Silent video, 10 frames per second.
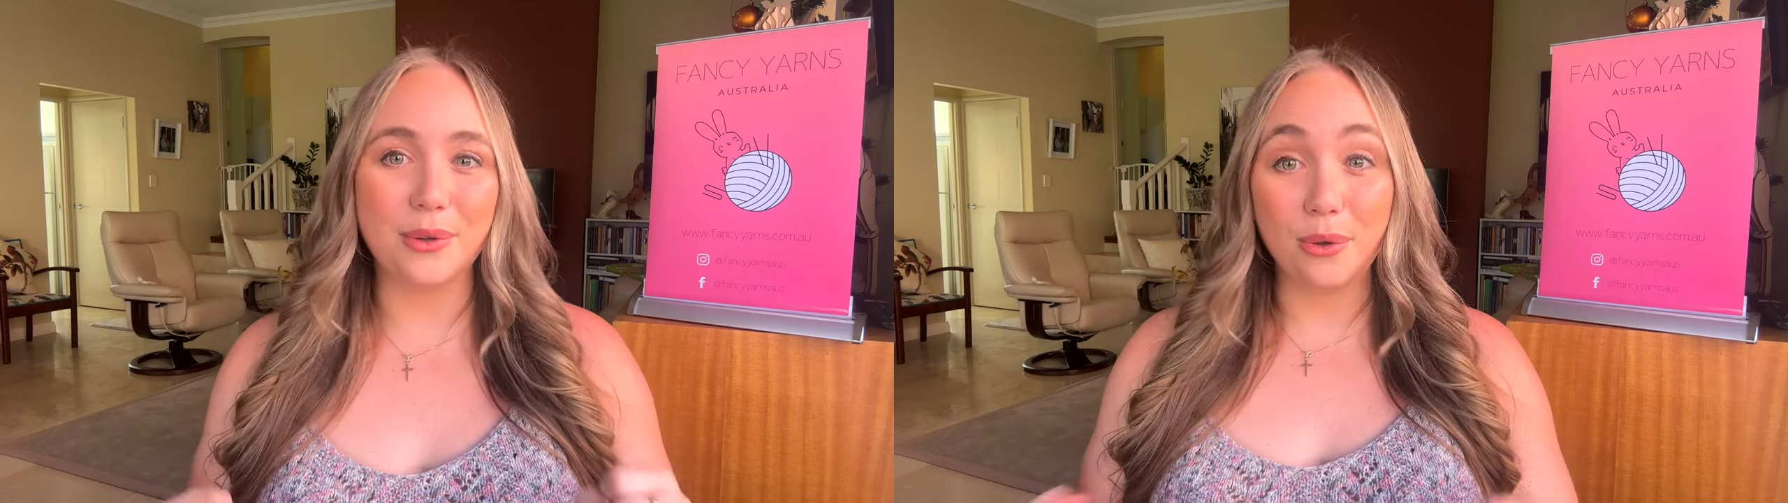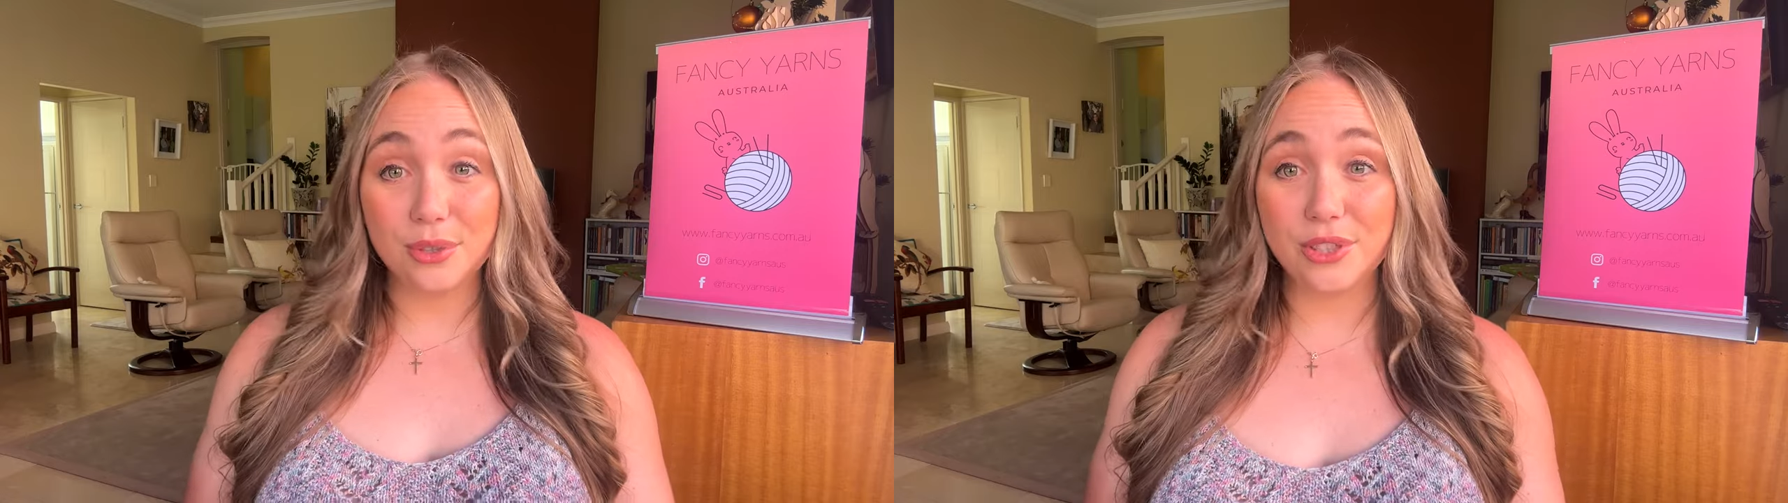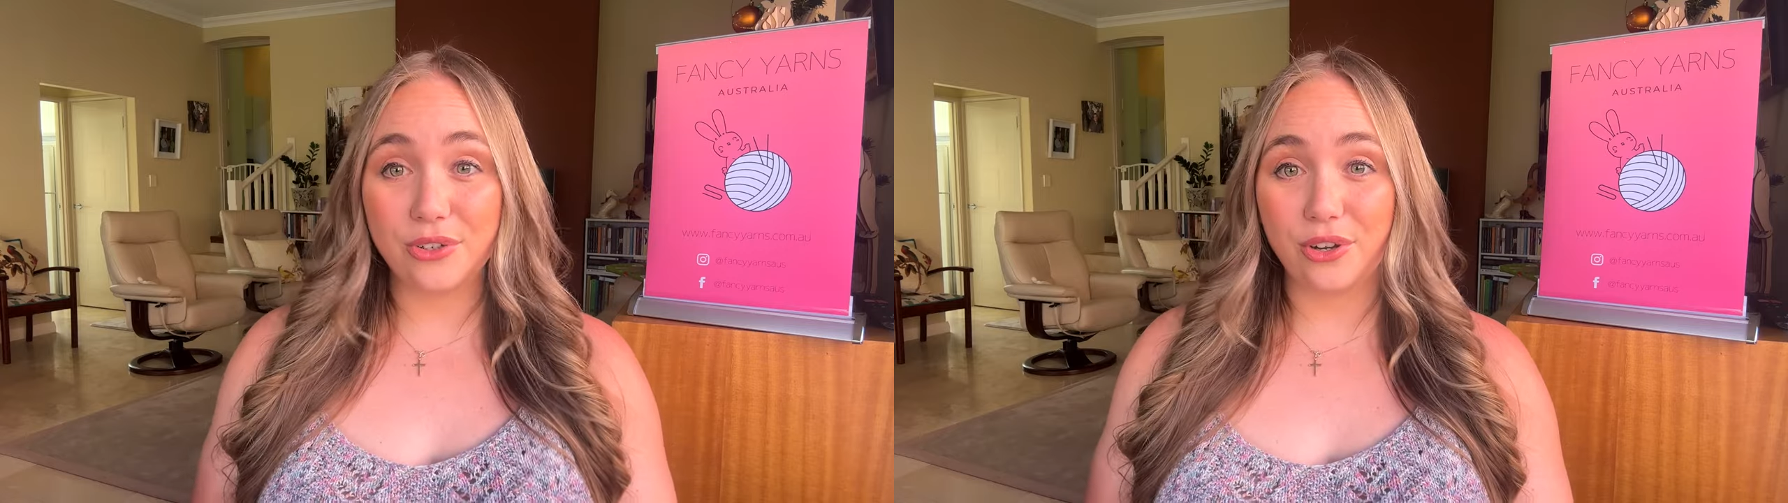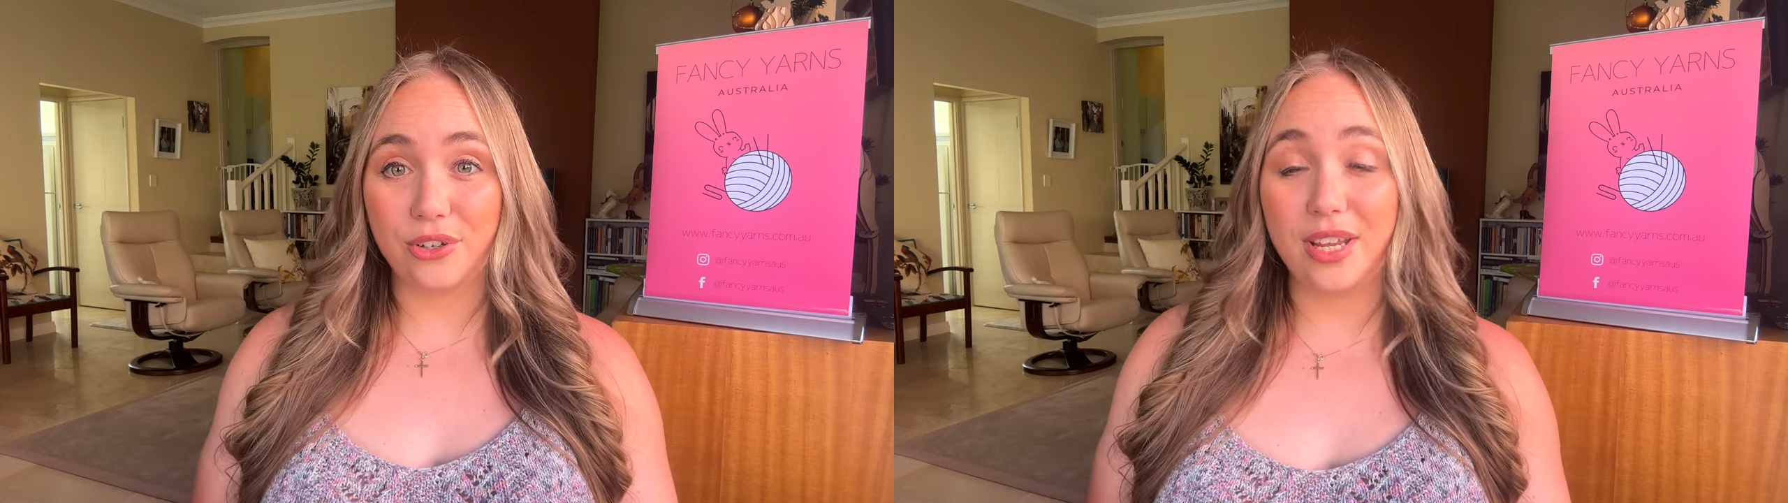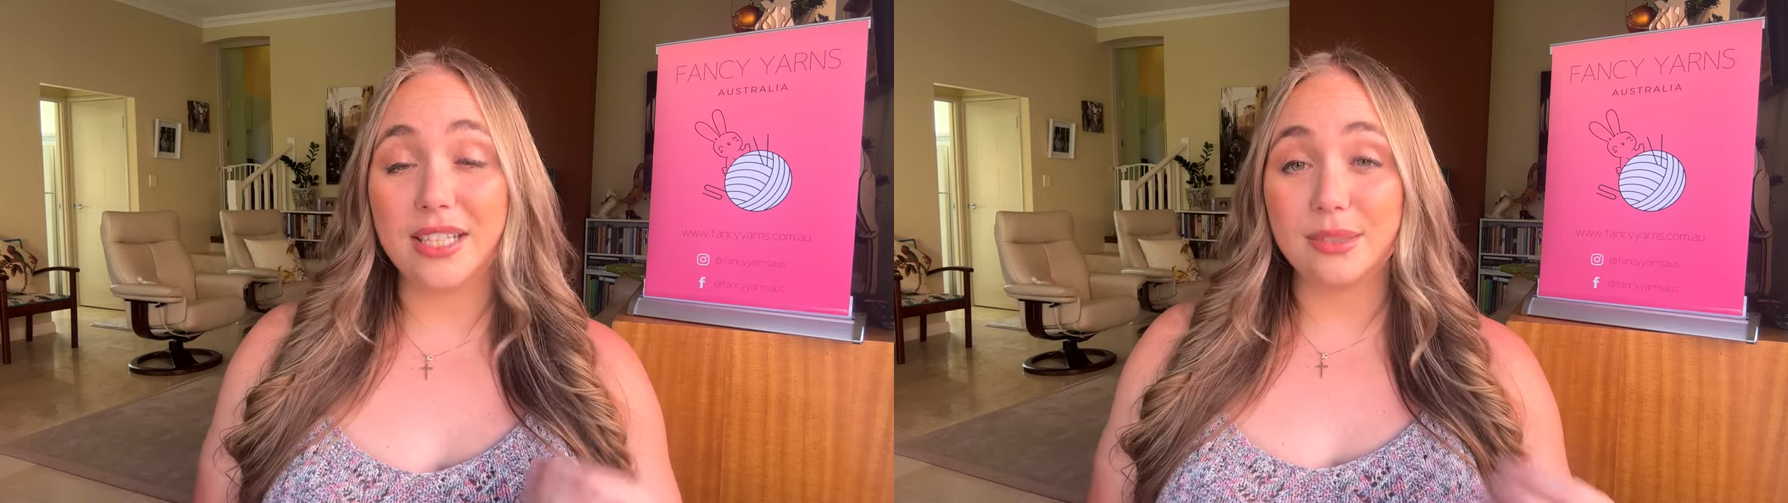also
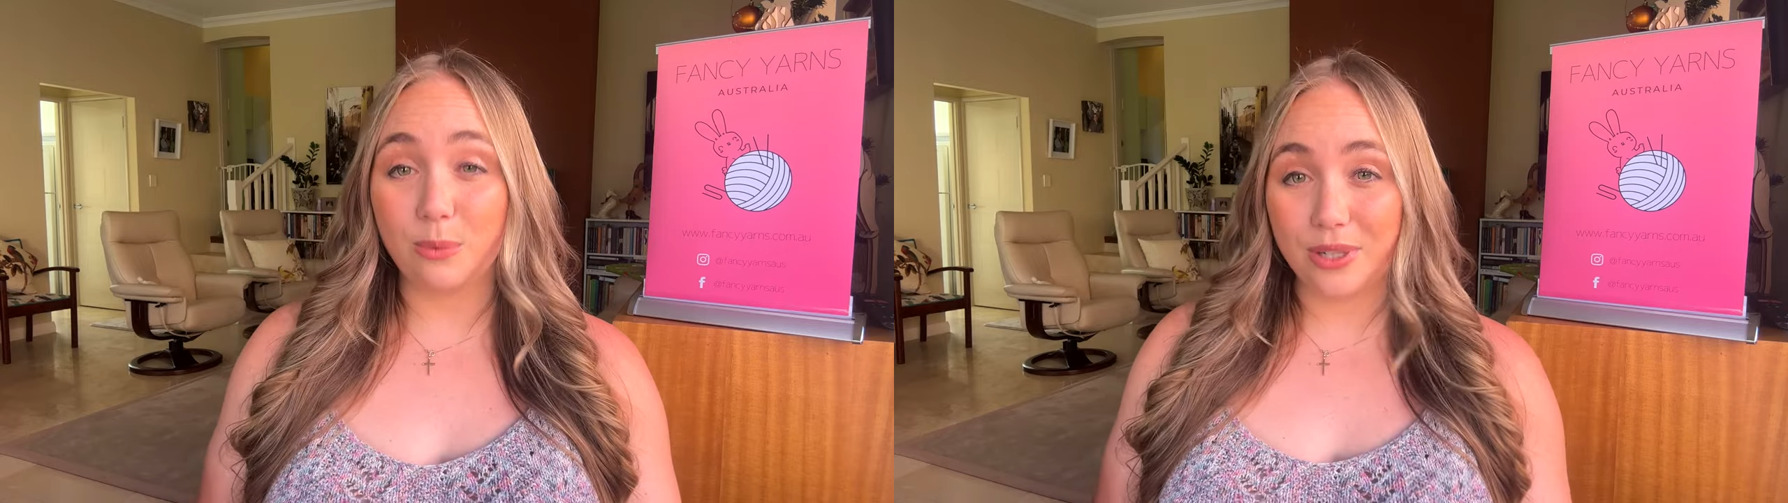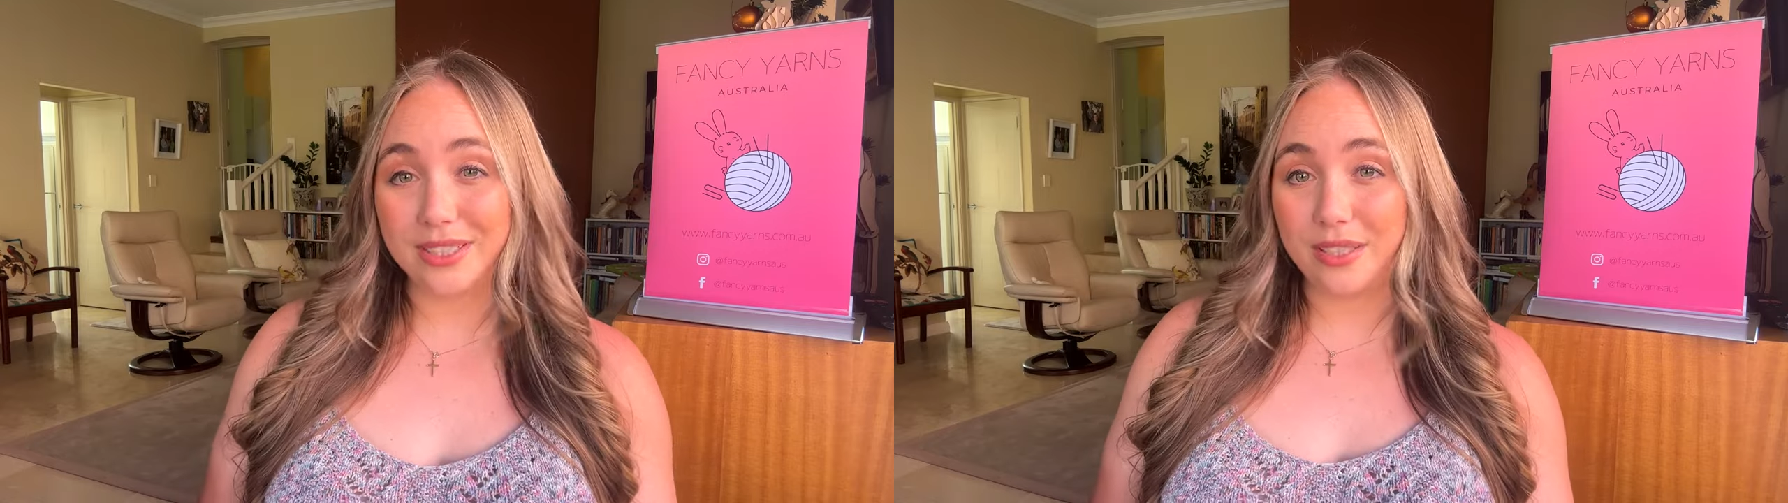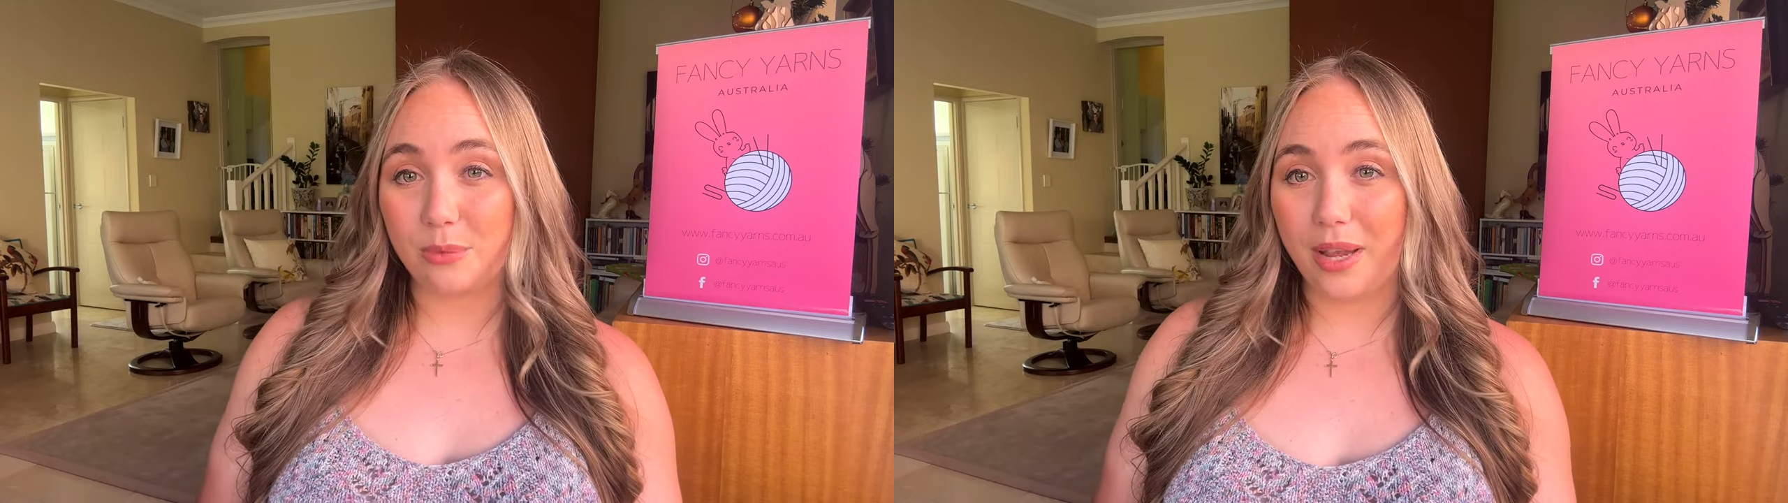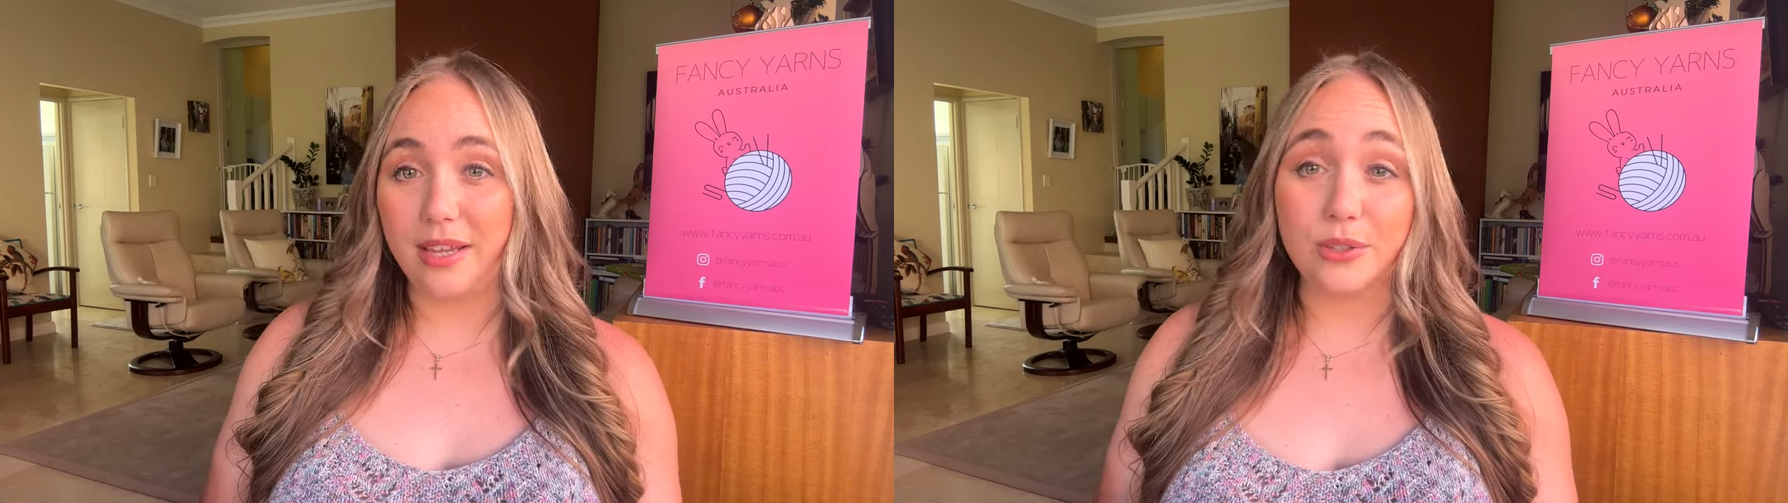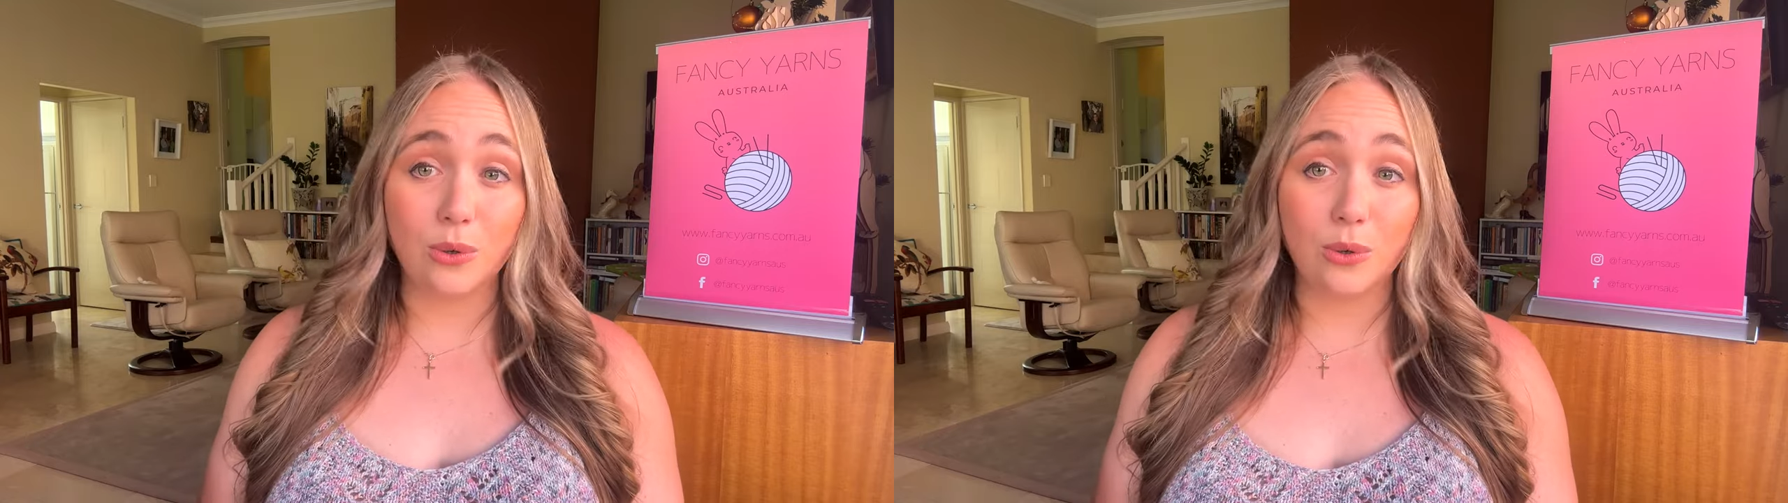known as worsted weight